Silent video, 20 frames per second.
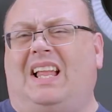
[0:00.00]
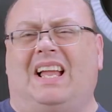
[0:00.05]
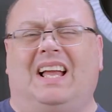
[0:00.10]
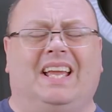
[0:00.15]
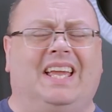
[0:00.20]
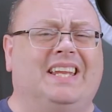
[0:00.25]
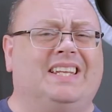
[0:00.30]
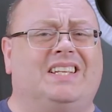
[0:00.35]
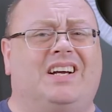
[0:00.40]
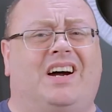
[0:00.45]
I
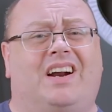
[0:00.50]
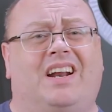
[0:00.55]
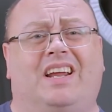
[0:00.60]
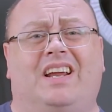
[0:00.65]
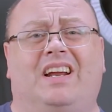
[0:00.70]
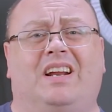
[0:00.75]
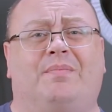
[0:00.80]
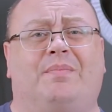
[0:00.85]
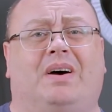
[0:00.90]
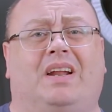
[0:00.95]
get tired of
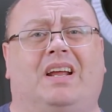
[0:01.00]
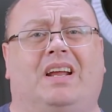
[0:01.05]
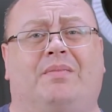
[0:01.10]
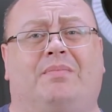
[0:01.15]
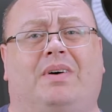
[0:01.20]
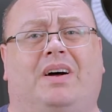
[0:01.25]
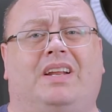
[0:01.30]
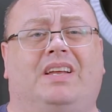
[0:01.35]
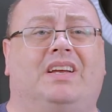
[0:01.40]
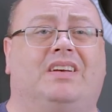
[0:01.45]
hearing about
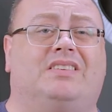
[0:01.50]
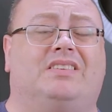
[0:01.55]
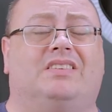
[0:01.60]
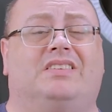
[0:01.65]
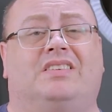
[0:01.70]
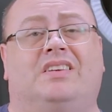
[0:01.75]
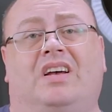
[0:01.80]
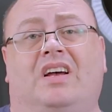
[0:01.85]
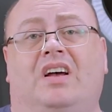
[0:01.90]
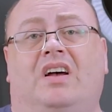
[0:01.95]
everybody
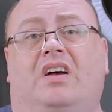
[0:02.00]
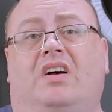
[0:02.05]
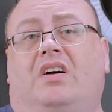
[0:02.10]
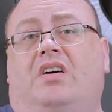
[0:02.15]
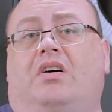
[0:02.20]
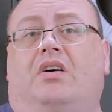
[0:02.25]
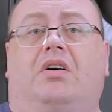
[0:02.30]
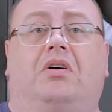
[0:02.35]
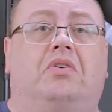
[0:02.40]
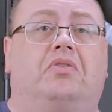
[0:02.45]
else's,
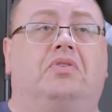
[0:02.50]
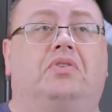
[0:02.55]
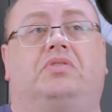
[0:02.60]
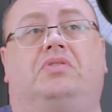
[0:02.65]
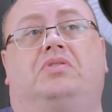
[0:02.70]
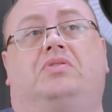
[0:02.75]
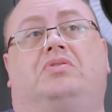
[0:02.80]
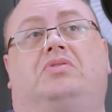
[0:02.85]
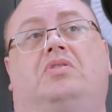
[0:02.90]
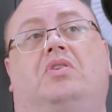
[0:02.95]
oh,
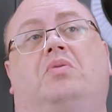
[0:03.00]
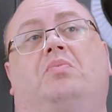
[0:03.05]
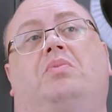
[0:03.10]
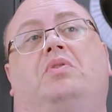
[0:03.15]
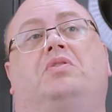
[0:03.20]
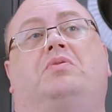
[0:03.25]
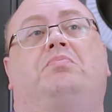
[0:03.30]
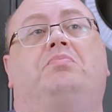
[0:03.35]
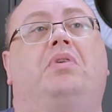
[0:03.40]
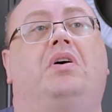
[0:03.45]
this is so
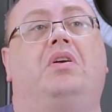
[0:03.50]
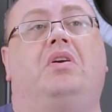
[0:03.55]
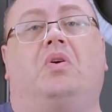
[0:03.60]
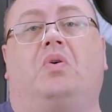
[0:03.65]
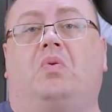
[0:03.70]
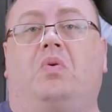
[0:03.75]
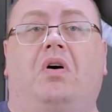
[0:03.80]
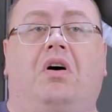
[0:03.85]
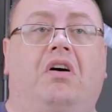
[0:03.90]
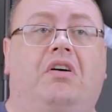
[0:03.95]
much better
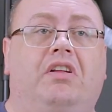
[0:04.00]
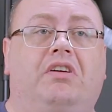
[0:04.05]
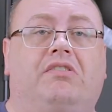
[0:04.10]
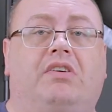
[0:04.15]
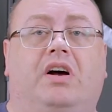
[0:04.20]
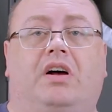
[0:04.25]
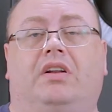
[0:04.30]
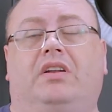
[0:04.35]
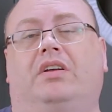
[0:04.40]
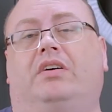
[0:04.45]
quality.
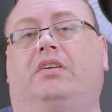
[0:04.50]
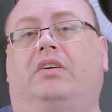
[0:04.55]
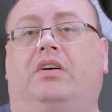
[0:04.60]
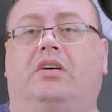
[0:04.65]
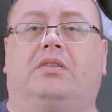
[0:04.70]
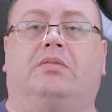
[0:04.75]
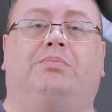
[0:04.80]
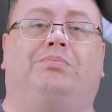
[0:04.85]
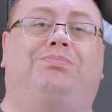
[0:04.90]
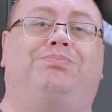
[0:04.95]
What?
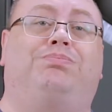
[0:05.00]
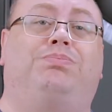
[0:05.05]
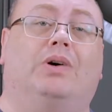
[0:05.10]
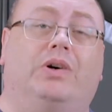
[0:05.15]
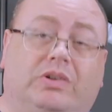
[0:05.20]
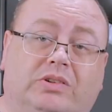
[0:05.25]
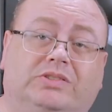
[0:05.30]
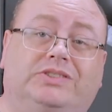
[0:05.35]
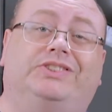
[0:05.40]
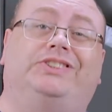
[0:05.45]
Oh,
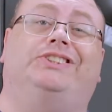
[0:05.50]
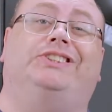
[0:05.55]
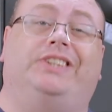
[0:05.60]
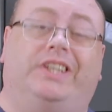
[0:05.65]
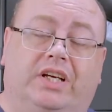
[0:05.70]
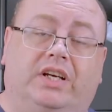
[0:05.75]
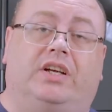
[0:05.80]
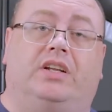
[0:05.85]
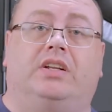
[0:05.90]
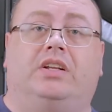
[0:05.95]

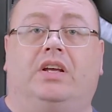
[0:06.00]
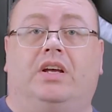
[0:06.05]
bullshit.